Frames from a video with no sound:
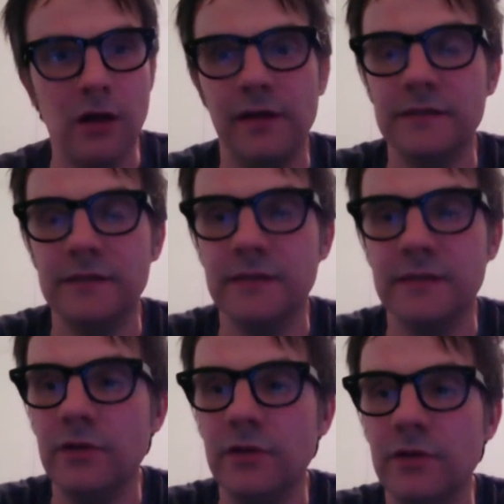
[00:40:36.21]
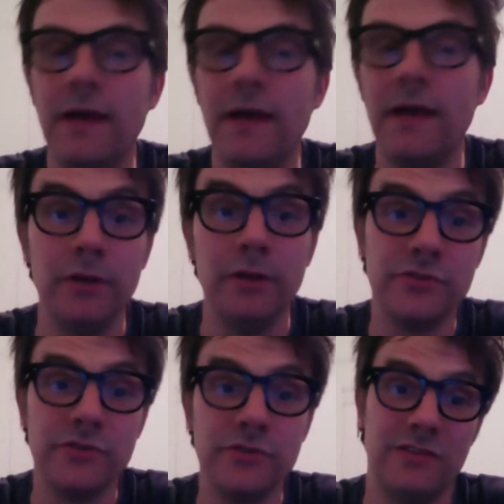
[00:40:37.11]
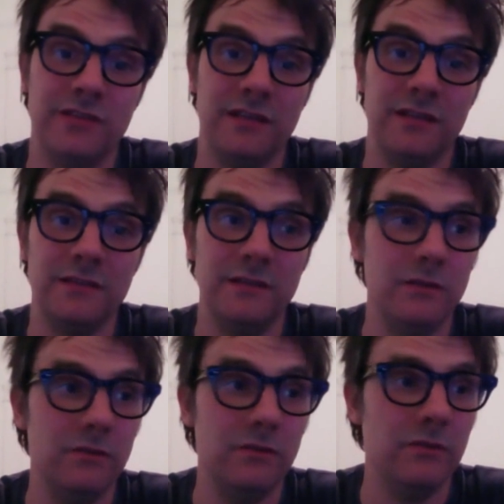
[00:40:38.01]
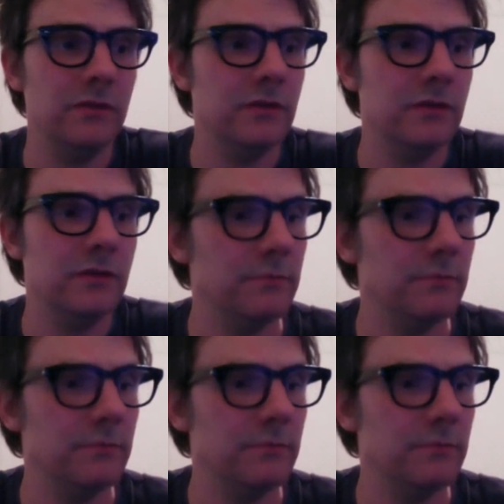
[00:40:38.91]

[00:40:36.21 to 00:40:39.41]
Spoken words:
And it's like, well, you could buy a bunch of scratch tickets, you know, or you could